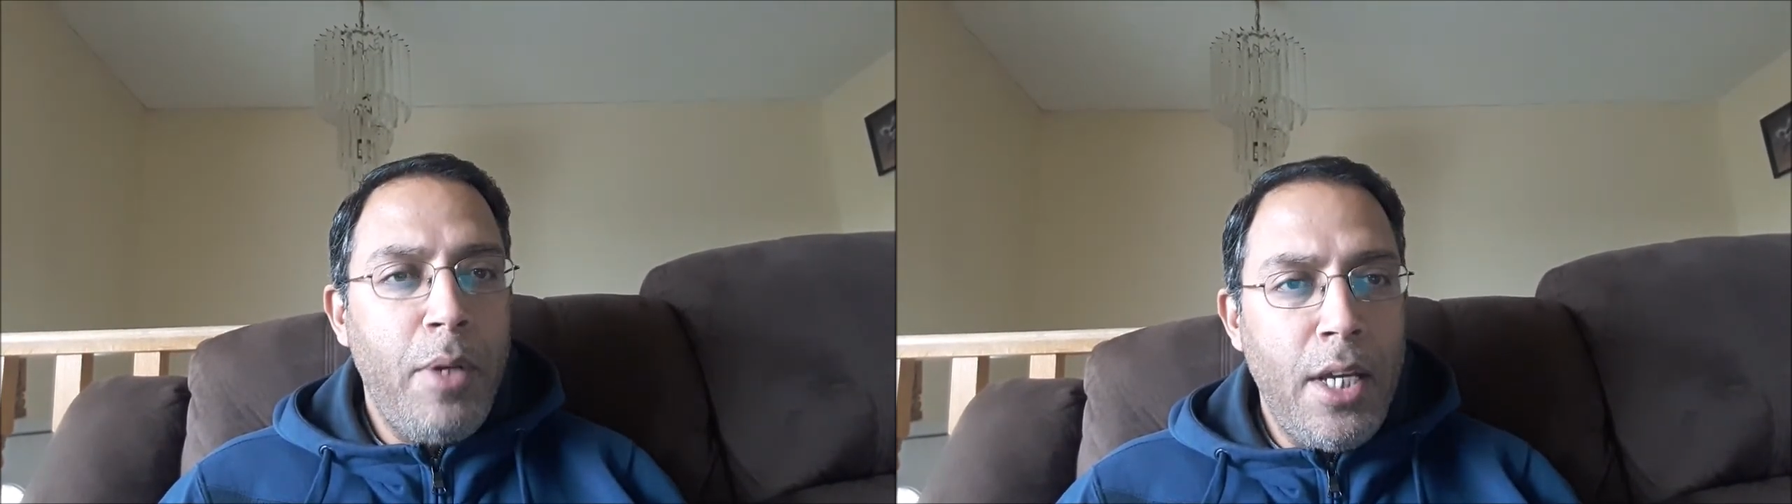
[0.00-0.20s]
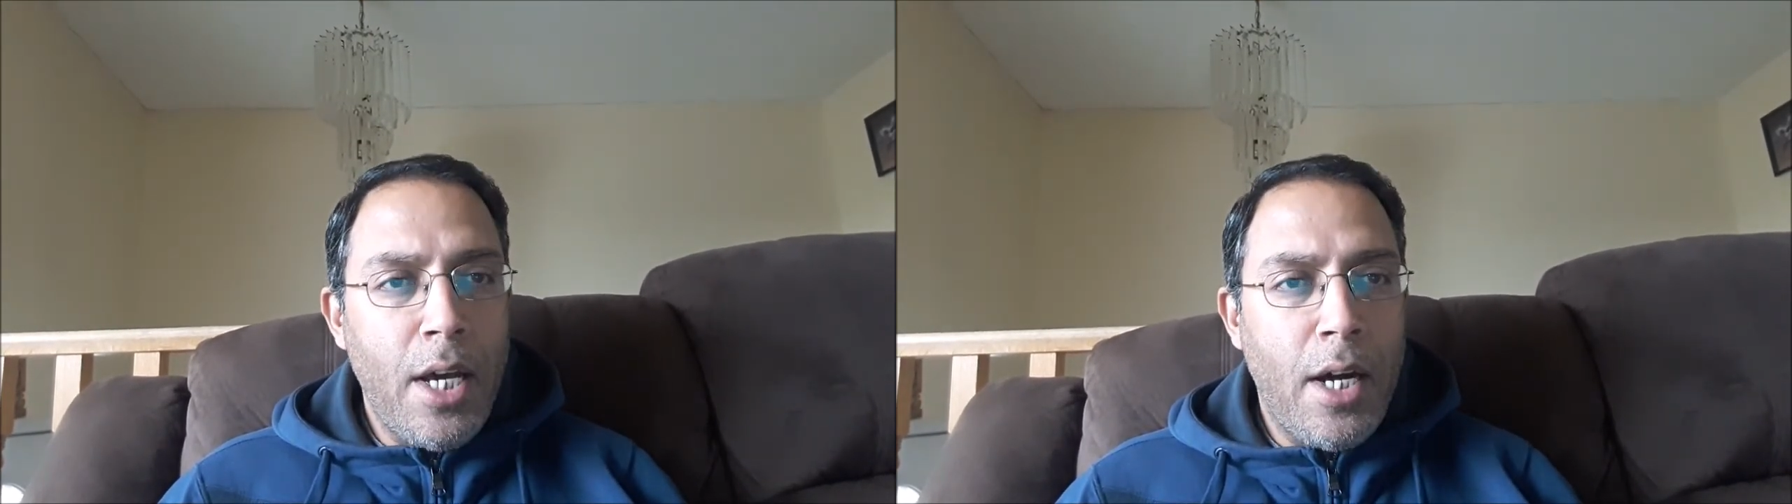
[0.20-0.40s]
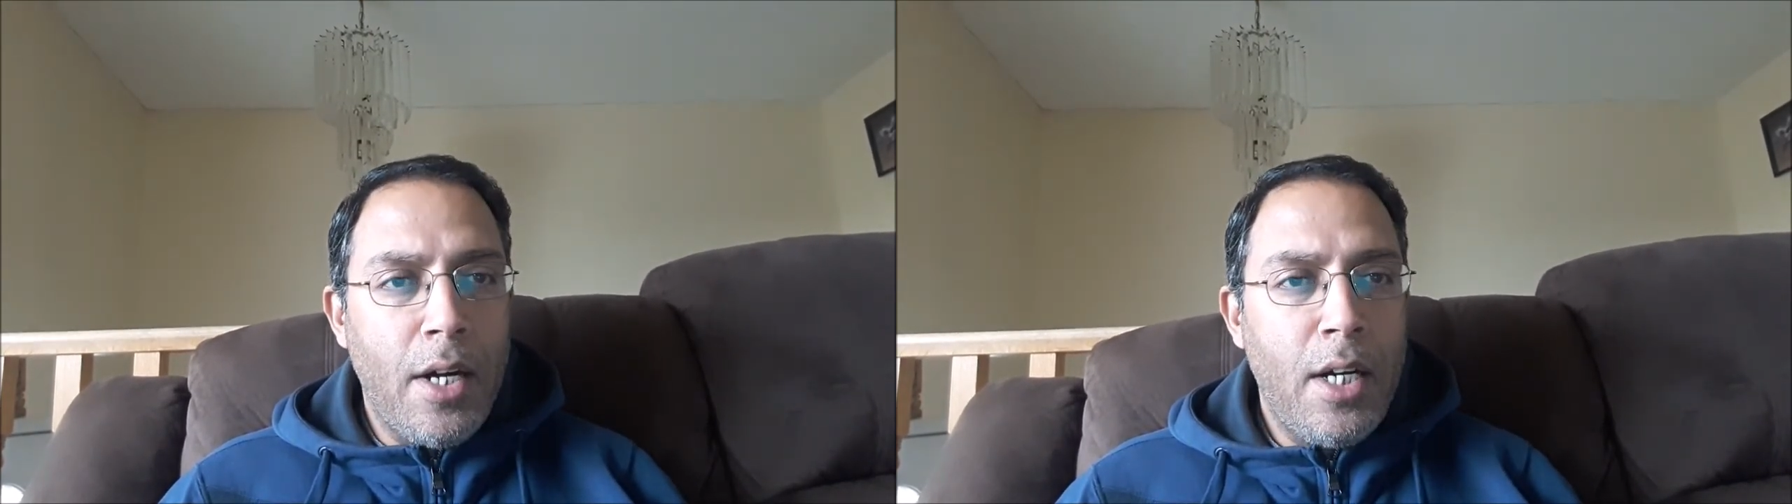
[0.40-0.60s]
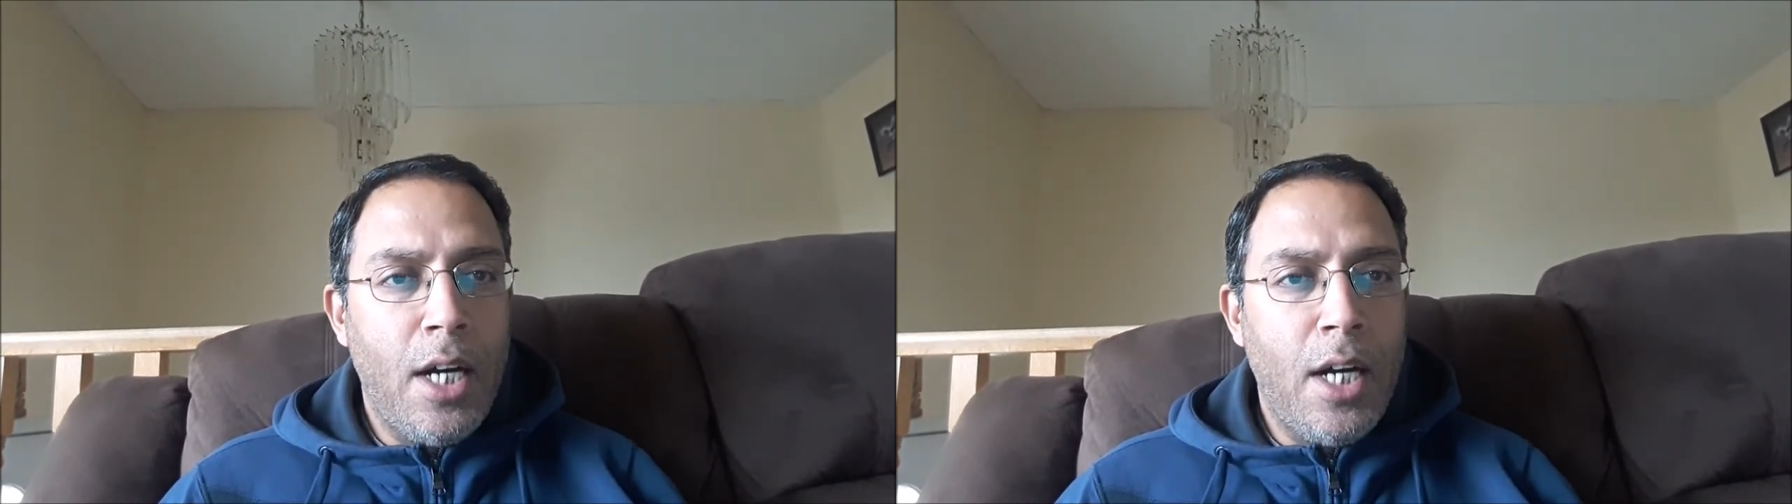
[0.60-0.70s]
PR